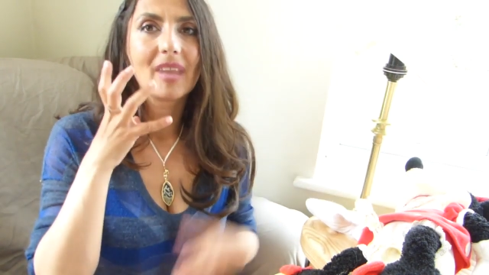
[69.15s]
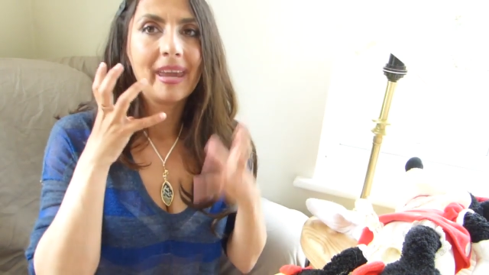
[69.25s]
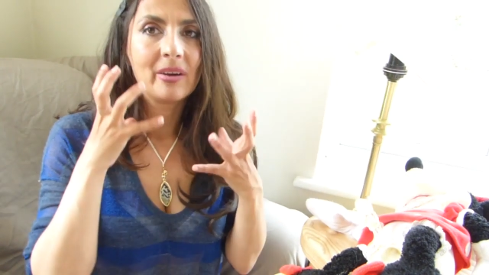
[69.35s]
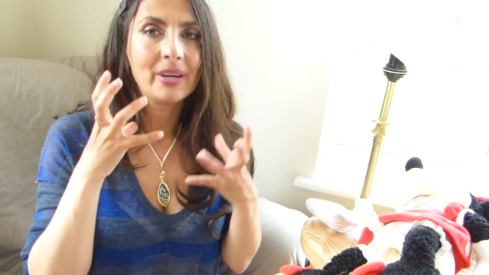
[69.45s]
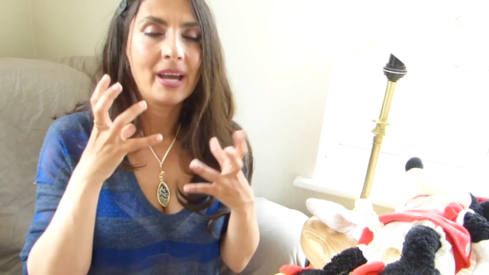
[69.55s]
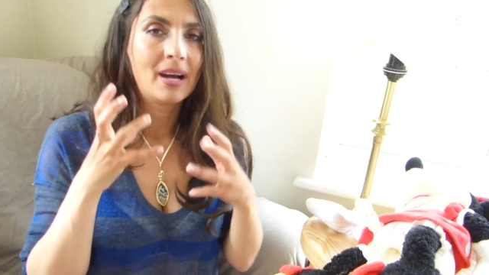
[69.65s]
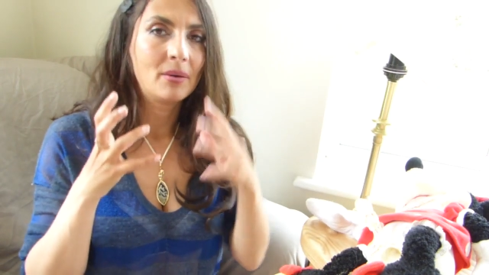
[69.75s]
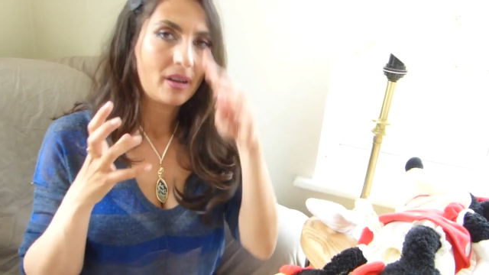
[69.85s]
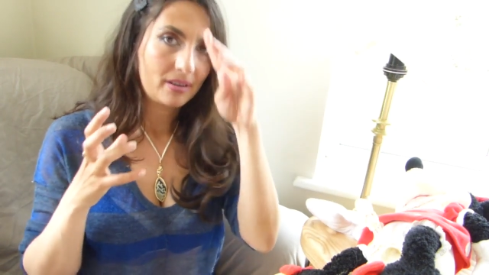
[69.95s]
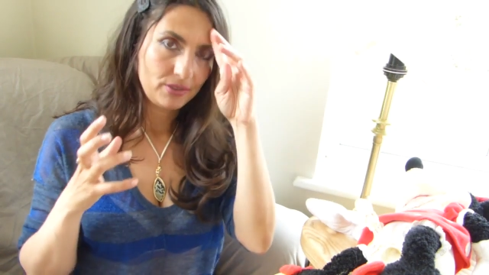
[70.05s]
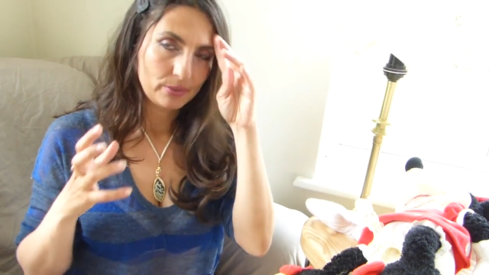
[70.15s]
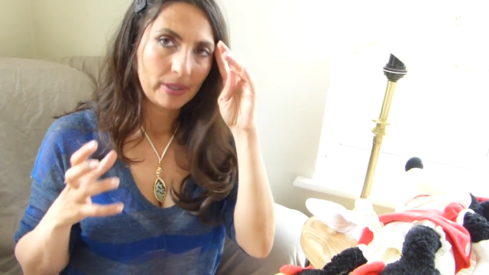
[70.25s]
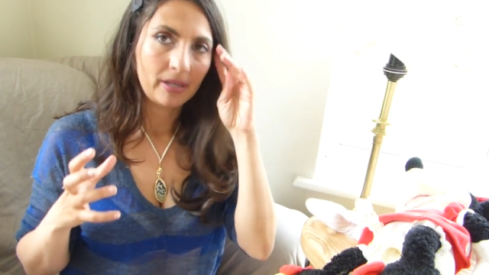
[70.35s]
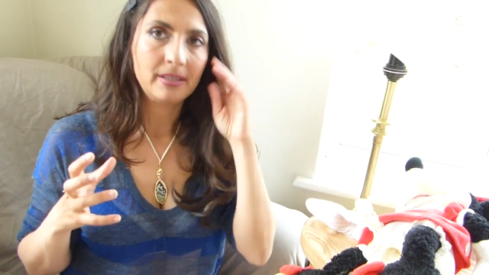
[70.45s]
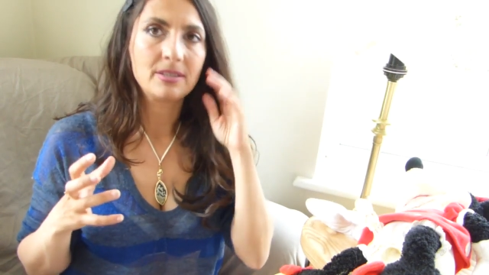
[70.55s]
area of your
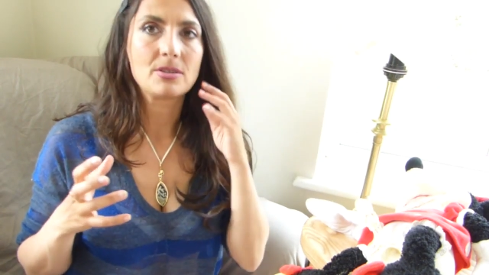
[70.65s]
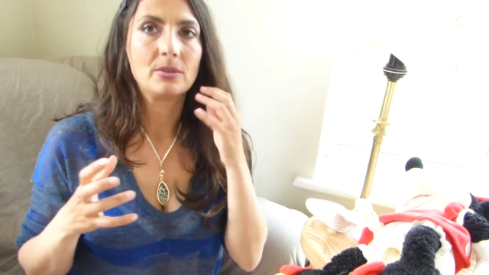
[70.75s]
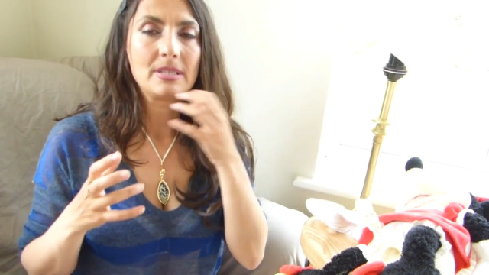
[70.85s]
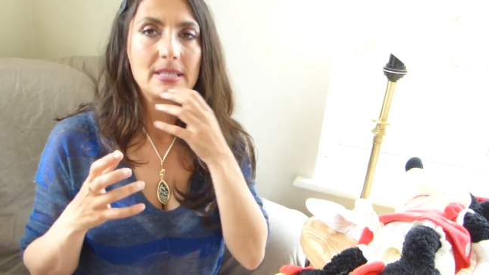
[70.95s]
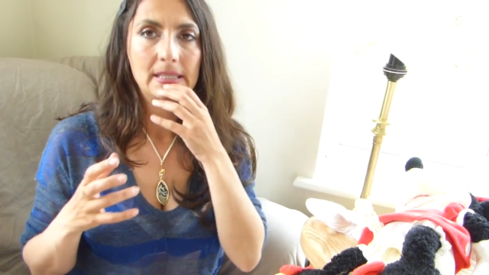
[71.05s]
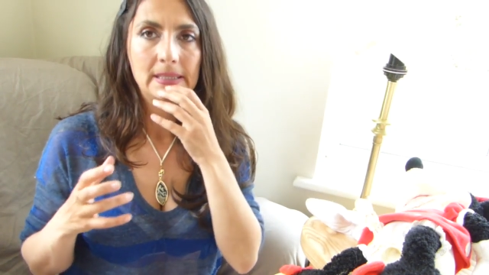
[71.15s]
body, so it's